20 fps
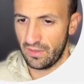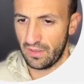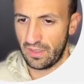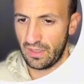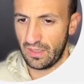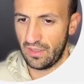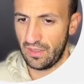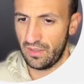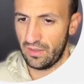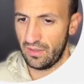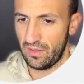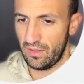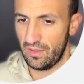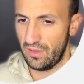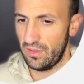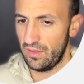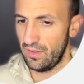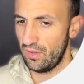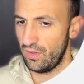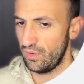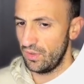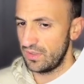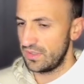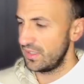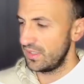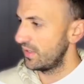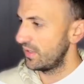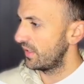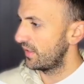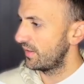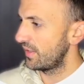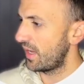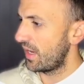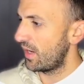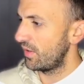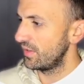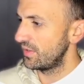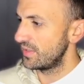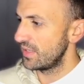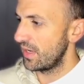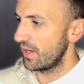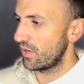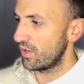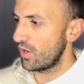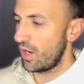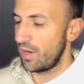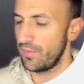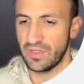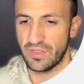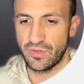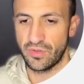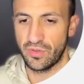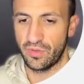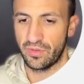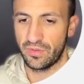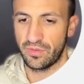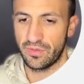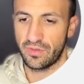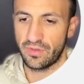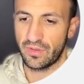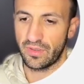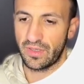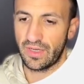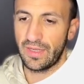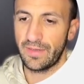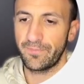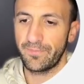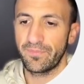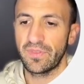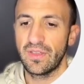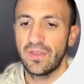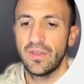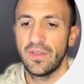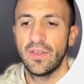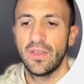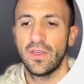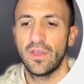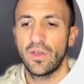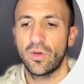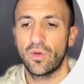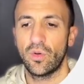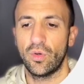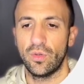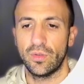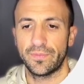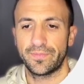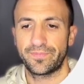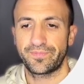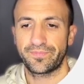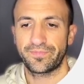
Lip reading: okay, you will see coming soon. Okay, cool.